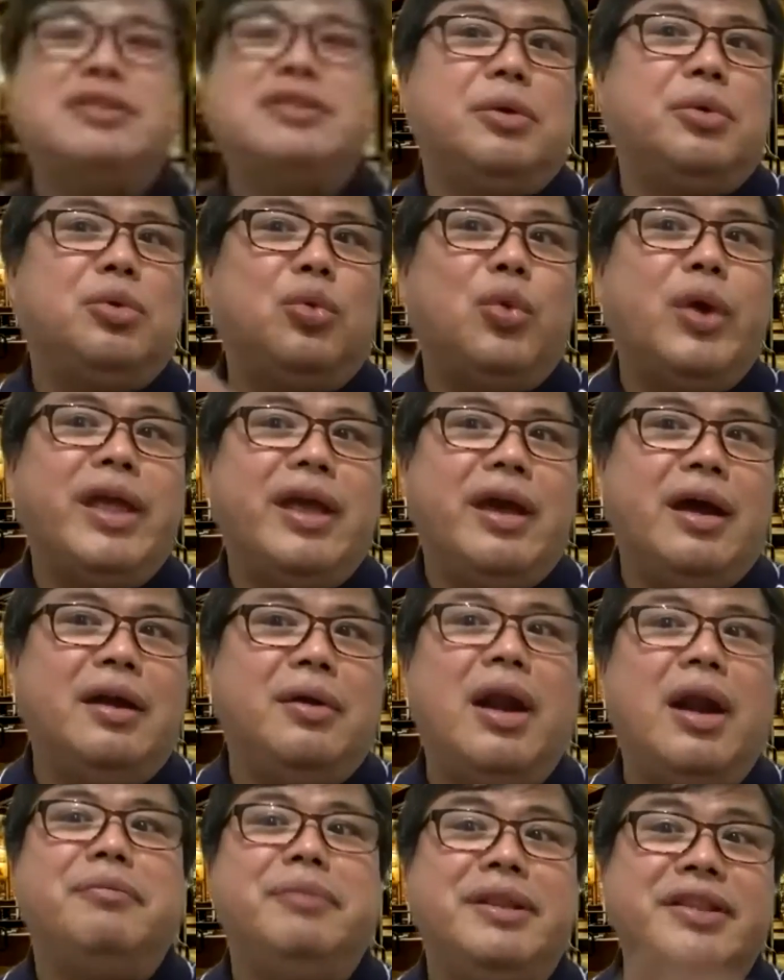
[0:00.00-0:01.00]
way I
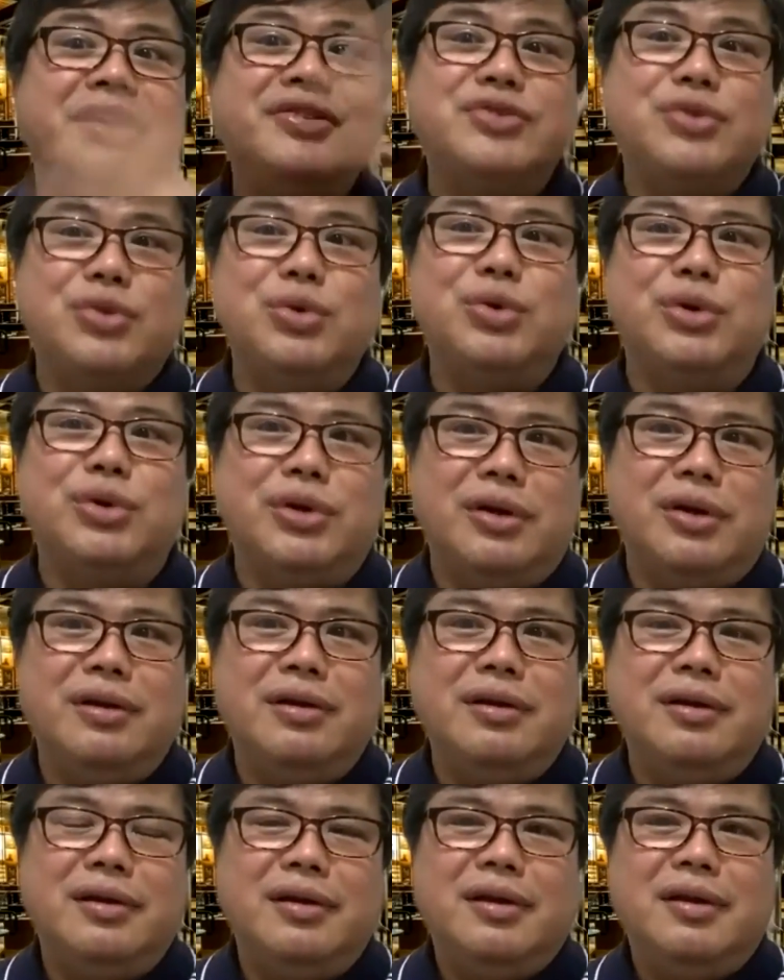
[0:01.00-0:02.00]
arrive in the school.
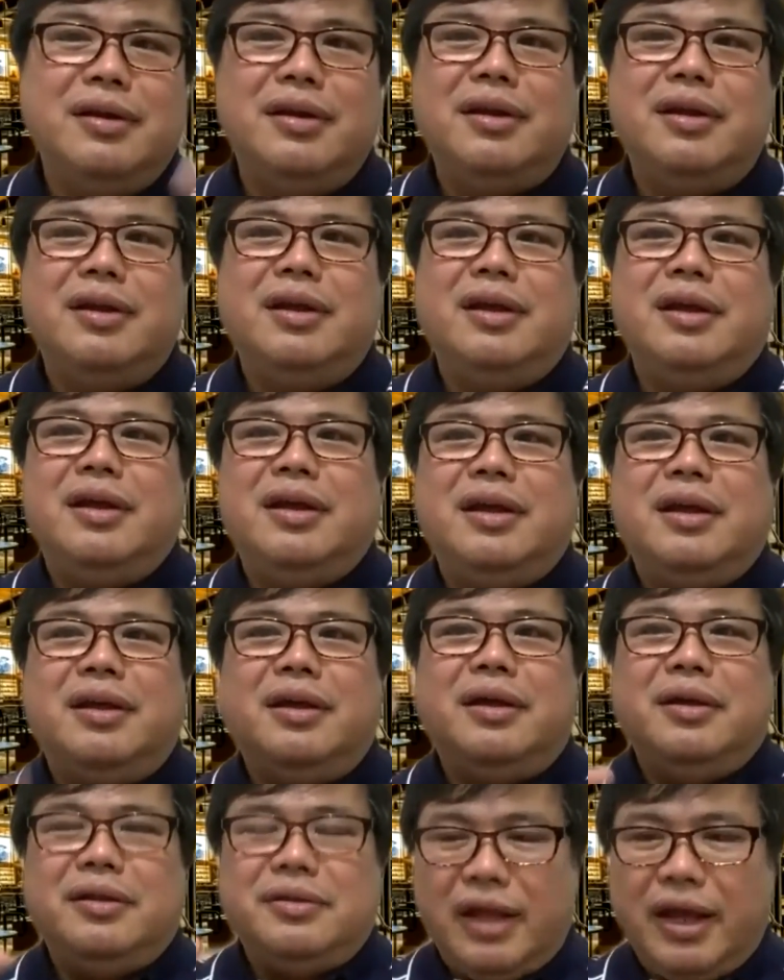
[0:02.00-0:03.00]

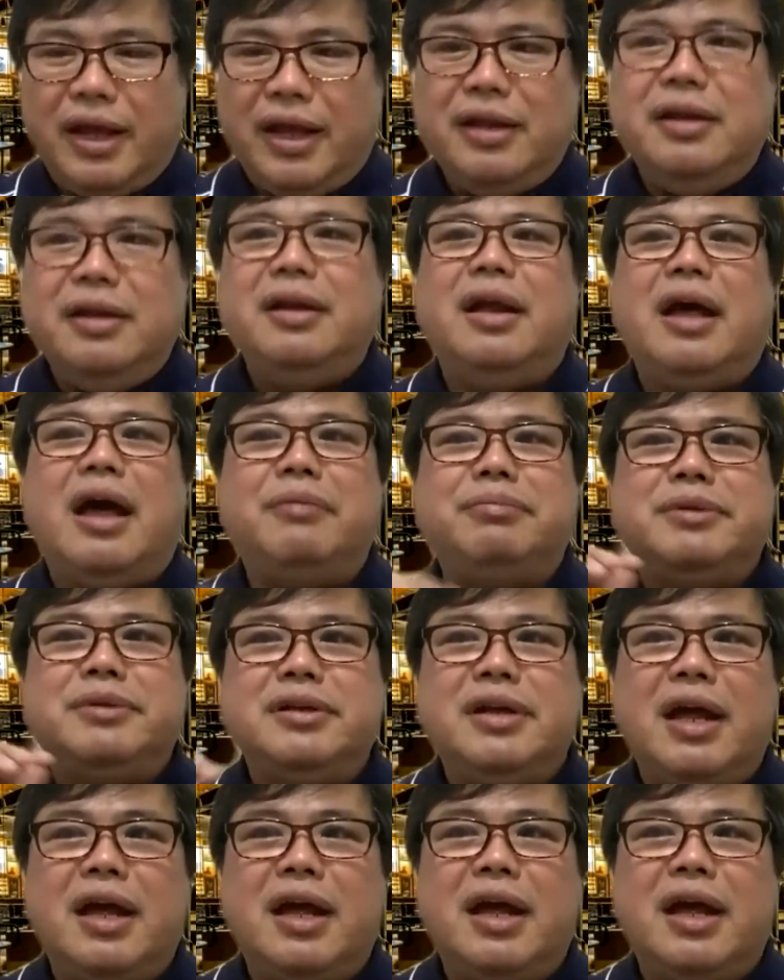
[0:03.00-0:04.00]
Then after that,